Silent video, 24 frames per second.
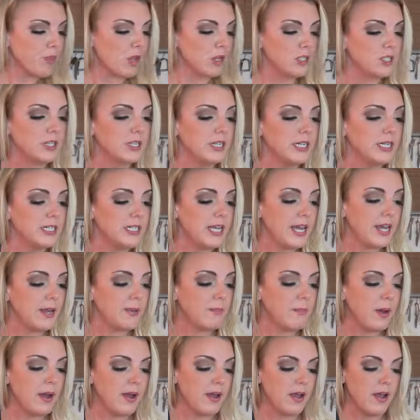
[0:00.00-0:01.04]
So I'm gonna take
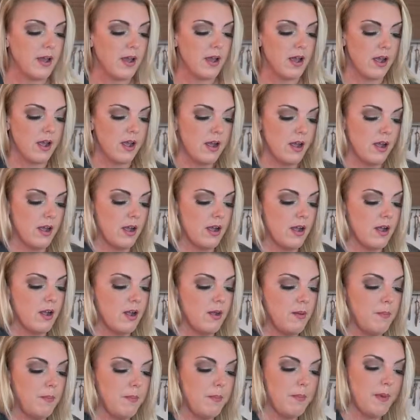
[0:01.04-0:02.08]
my
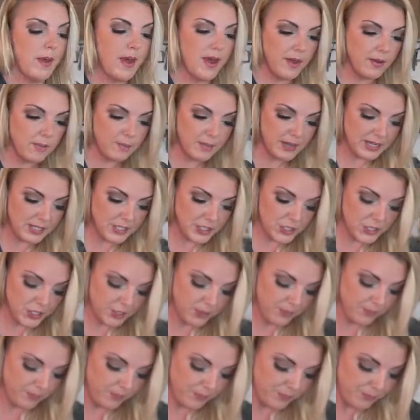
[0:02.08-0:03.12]
egg mixture
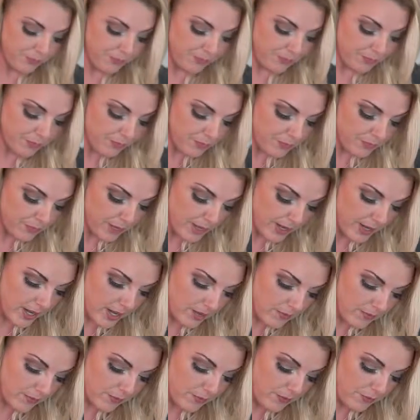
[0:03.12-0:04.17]
that I
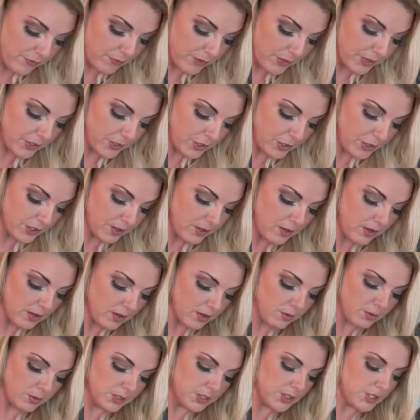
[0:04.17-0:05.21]
got from the fridge,
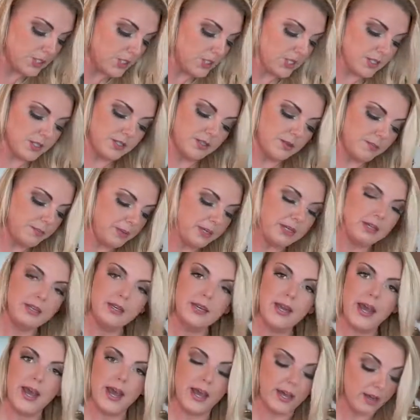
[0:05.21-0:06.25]
which is just a
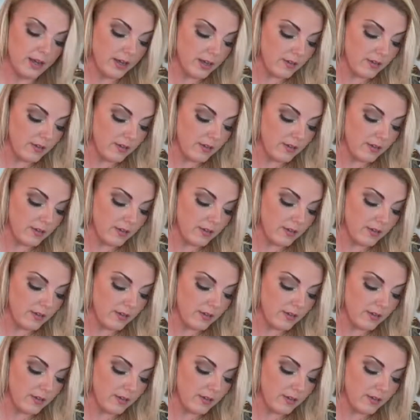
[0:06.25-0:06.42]
beaten egg.